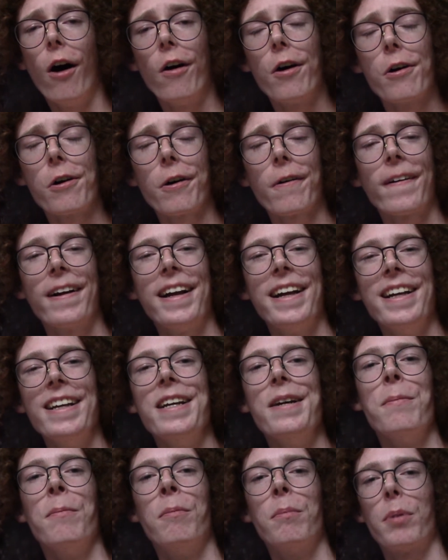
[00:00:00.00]
are
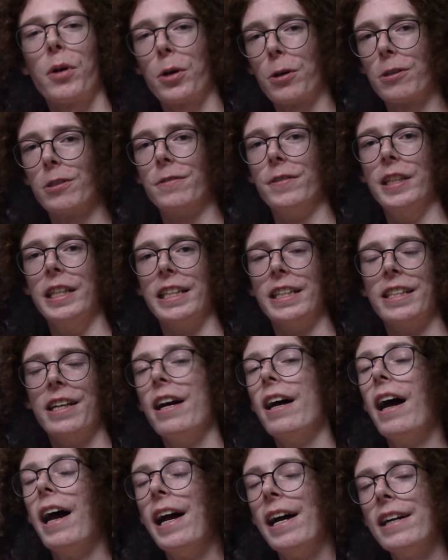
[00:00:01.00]
imperfect,
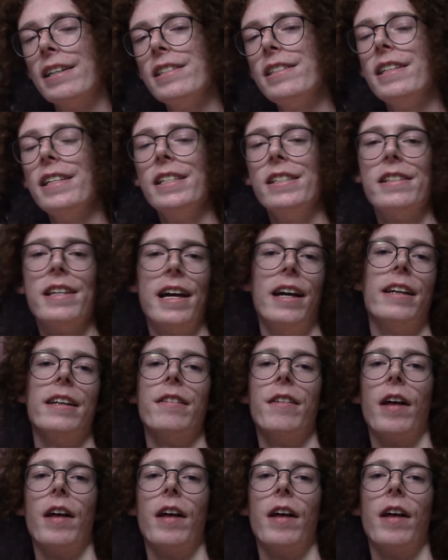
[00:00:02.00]
as is any